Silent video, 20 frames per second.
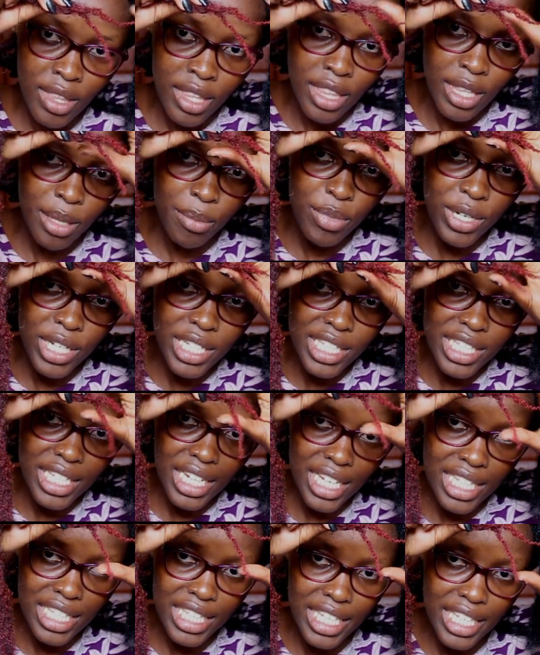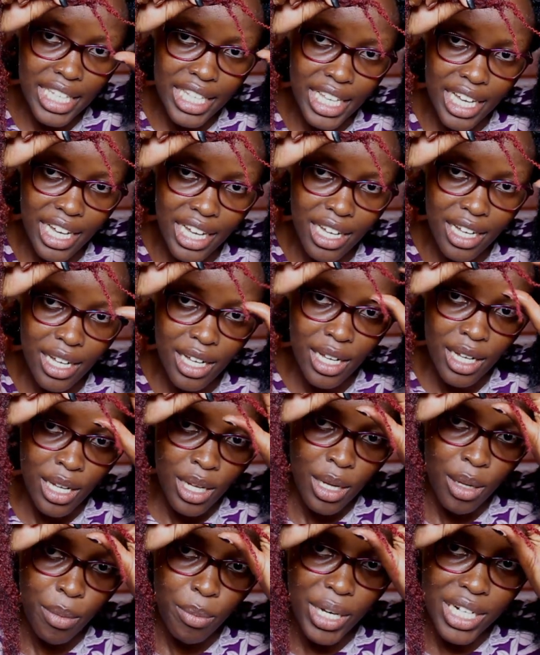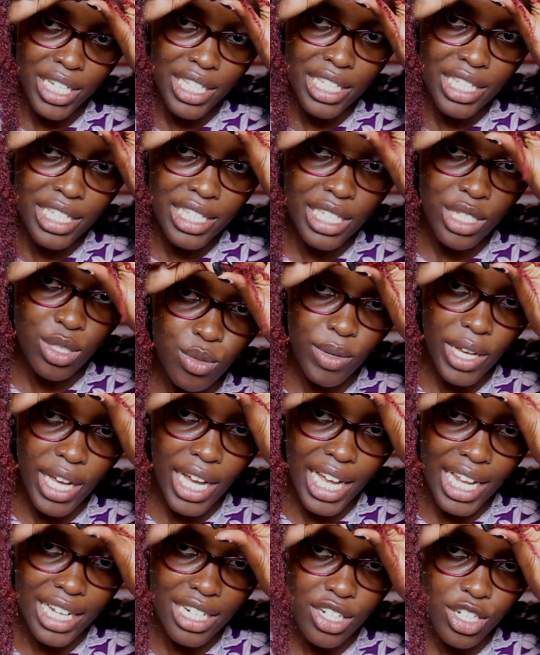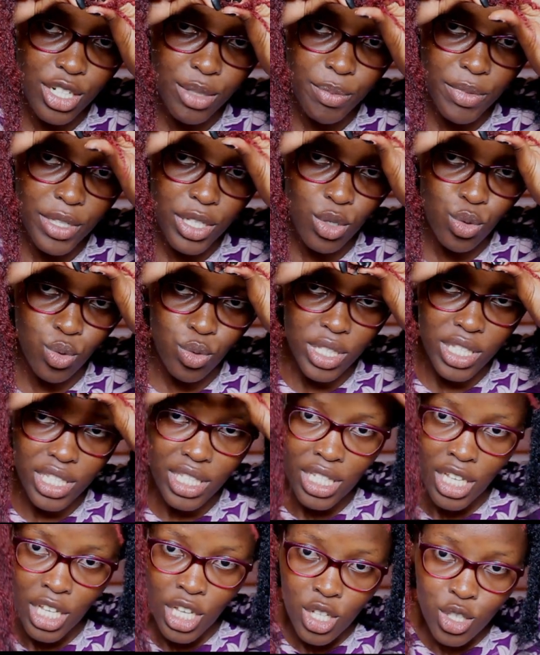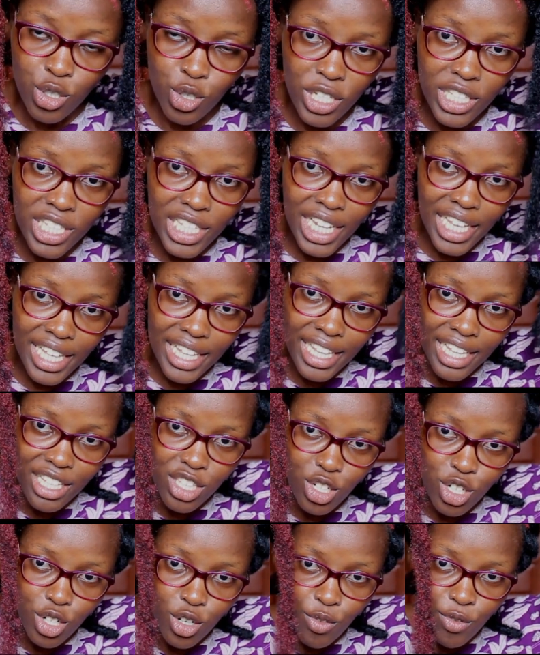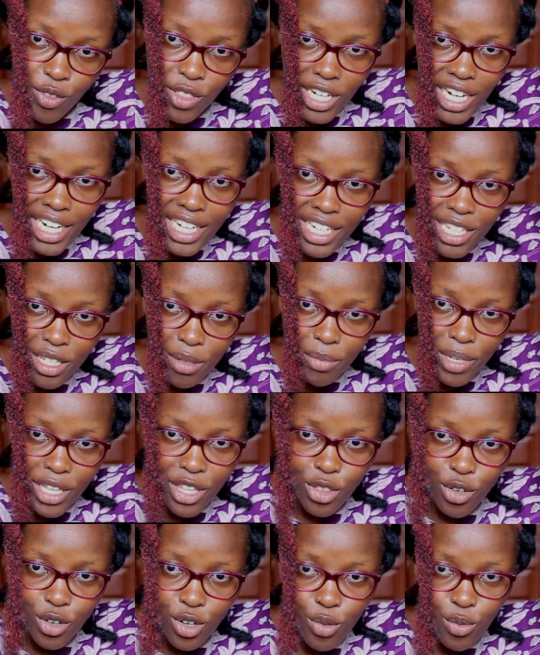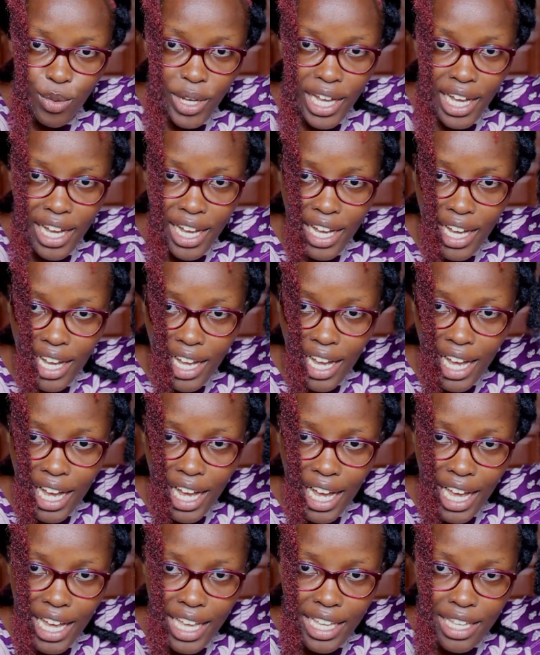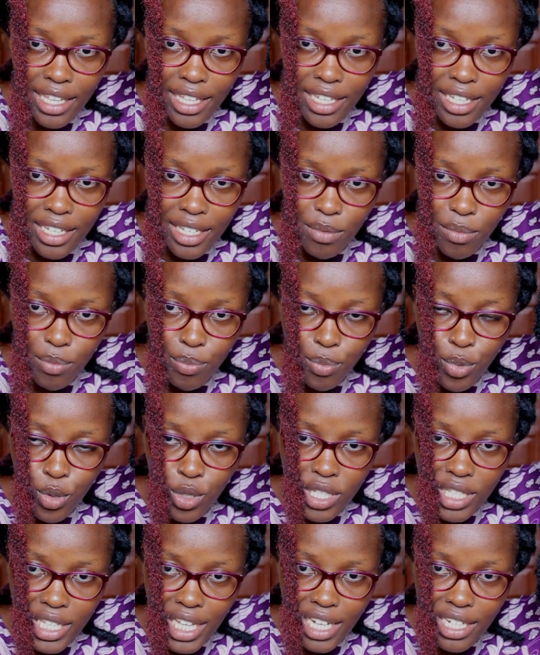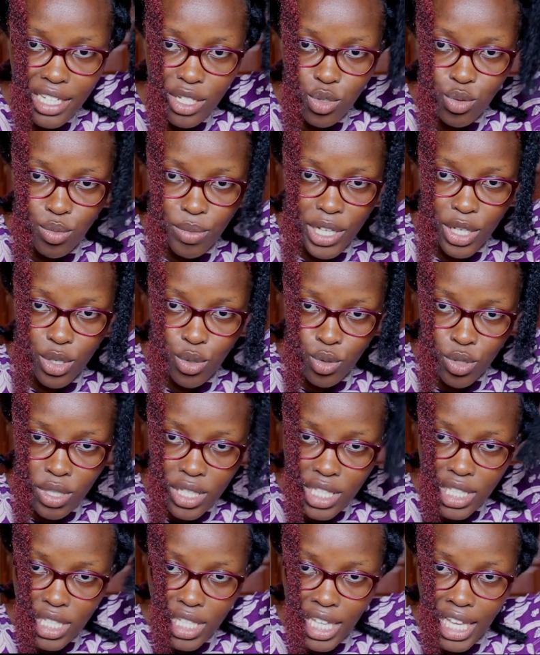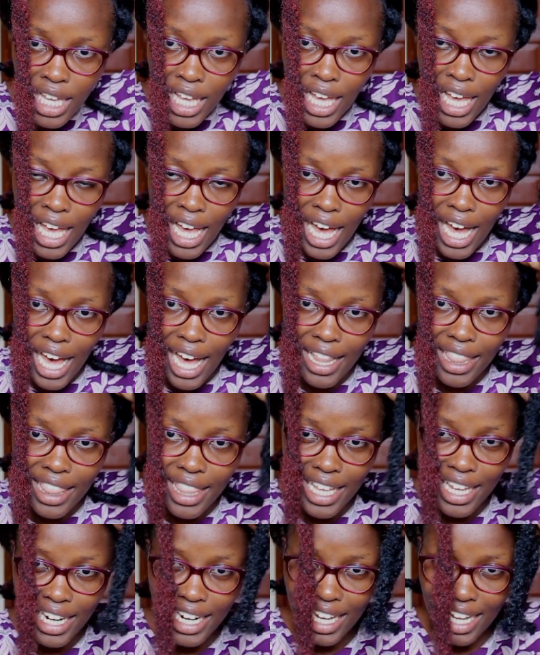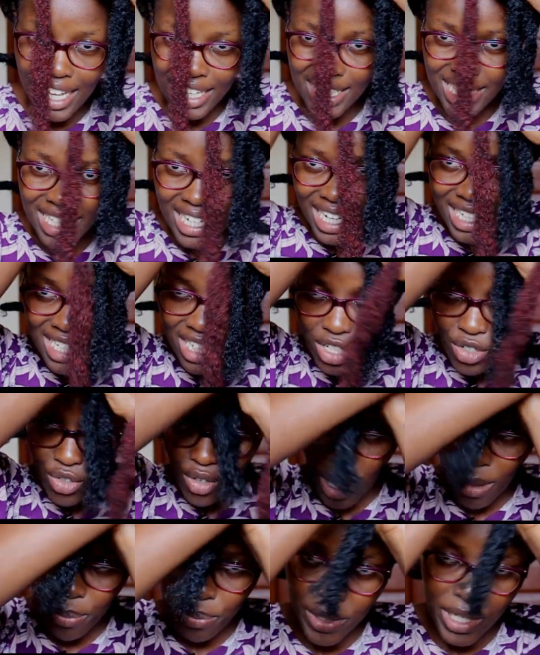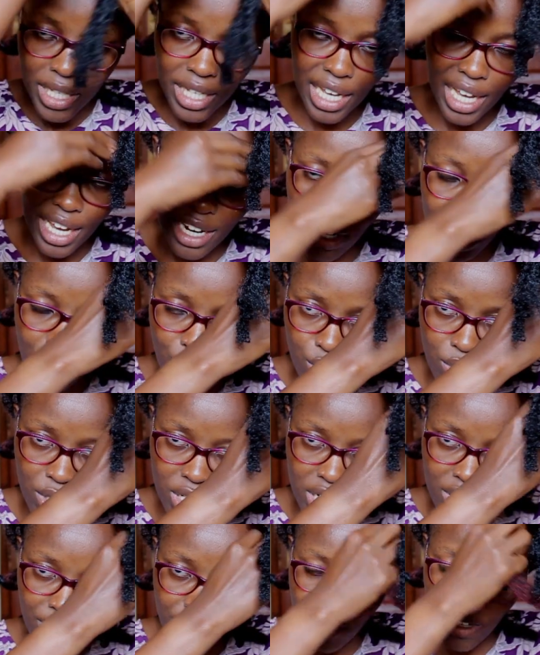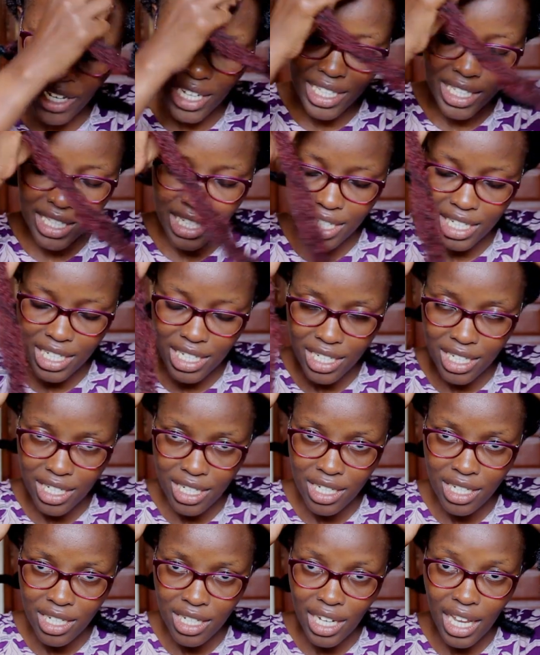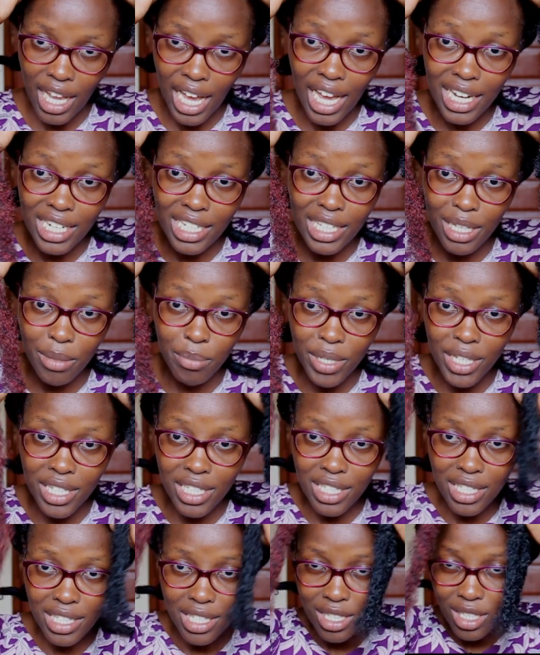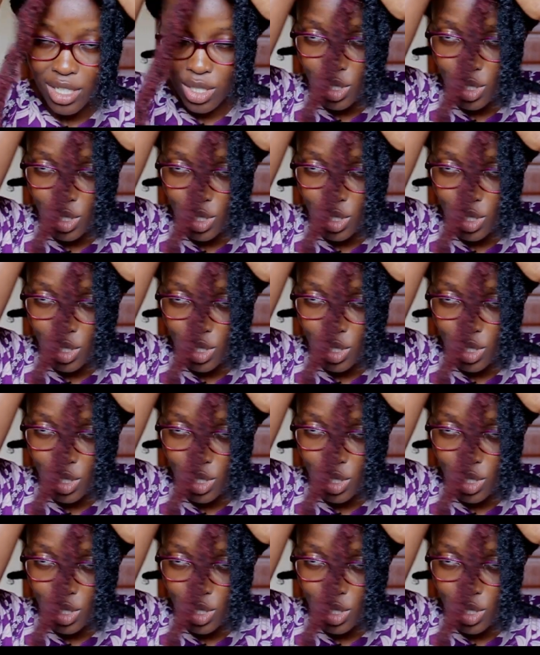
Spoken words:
the braid starts here, but this where I'll grip the roots. So it's like the sort of threading method where I put that to my roots, and then I start wrapping around, first at the base